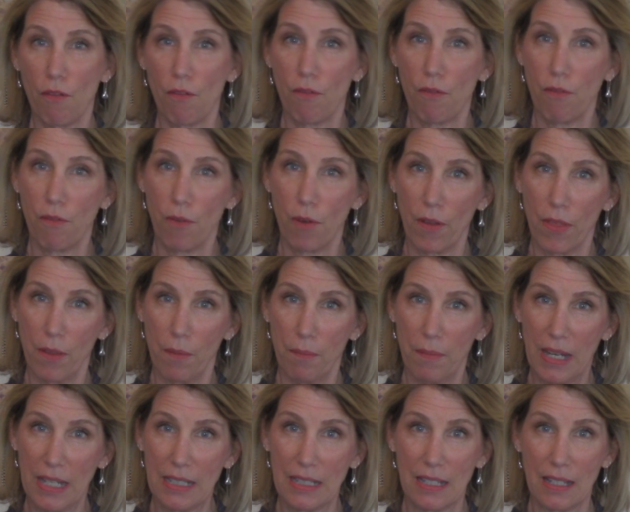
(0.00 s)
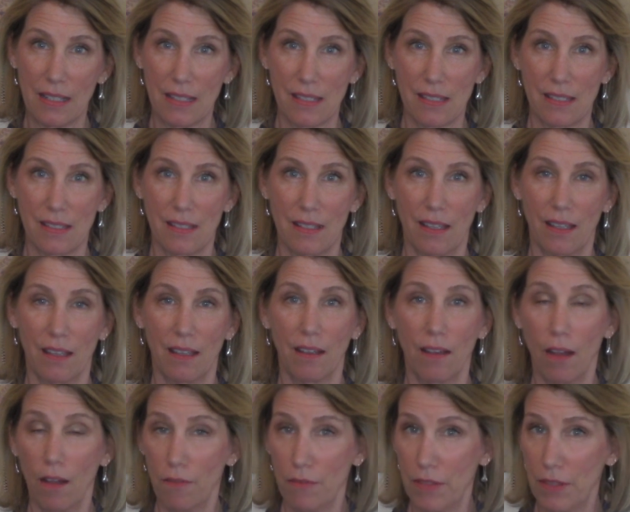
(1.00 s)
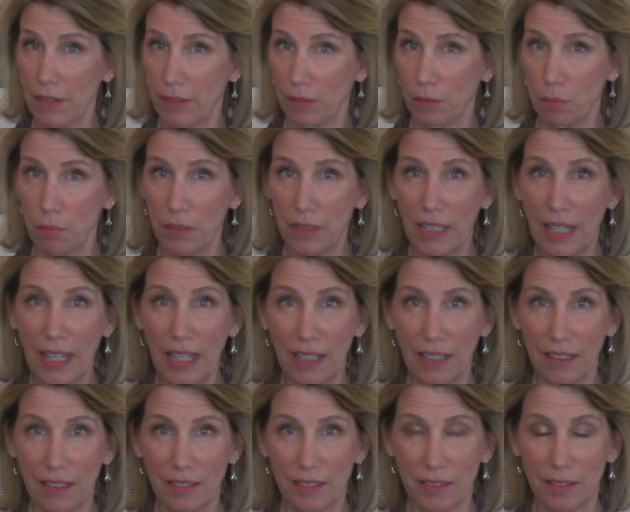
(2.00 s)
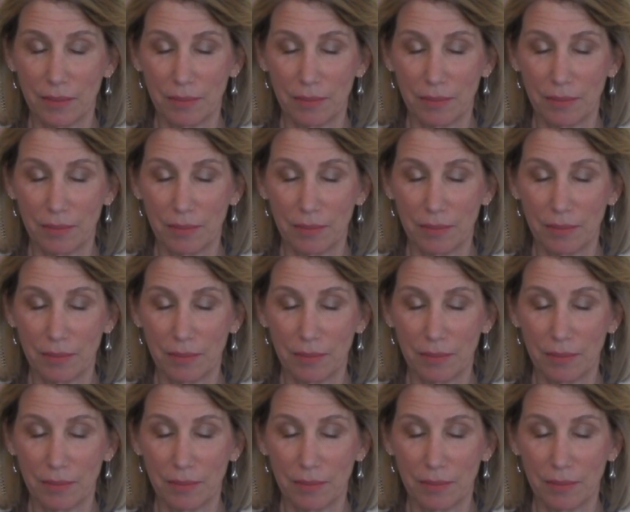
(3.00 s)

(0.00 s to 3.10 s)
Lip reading: for the maintenance of this planet.